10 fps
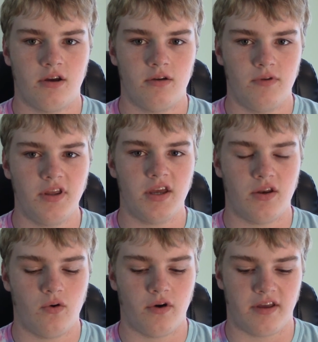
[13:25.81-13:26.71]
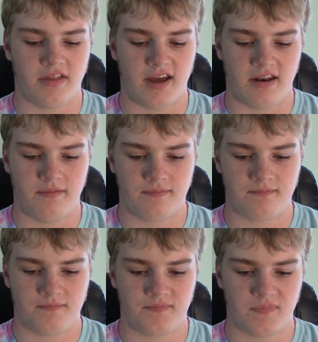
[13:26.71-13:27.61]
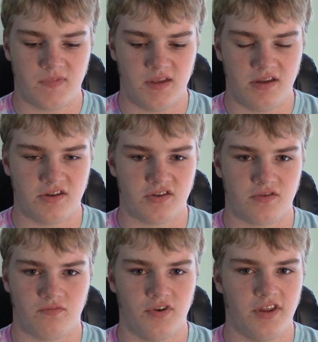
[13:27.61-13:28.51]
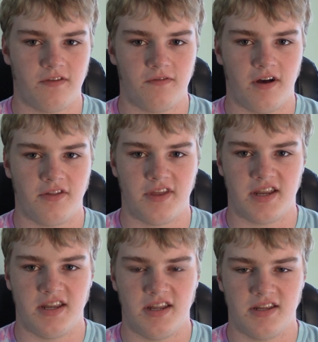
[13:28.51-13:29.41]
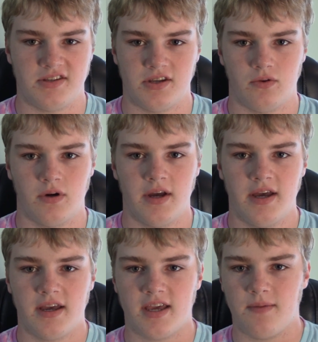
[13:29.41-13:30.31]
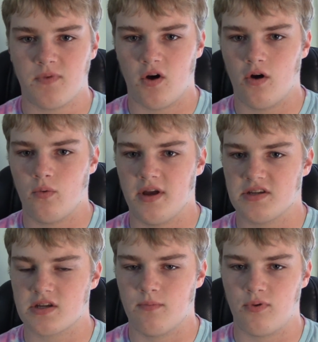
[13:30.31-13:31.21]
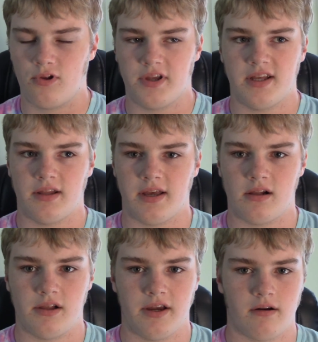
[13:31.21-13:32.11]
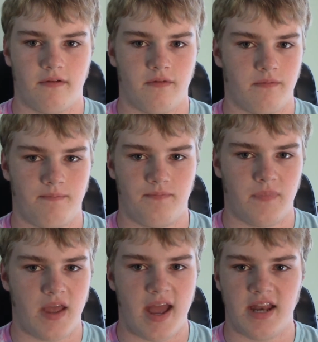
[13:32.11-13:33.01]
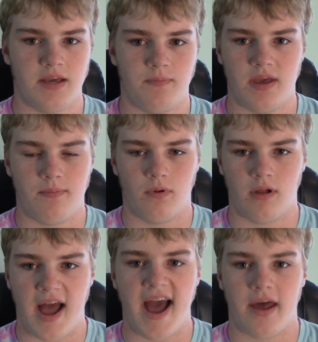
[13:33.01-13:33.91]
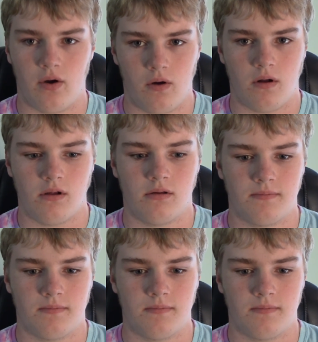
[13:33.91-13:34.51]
really annoying that he just really felt that he needed to keep the hallways completely clear of any people at all.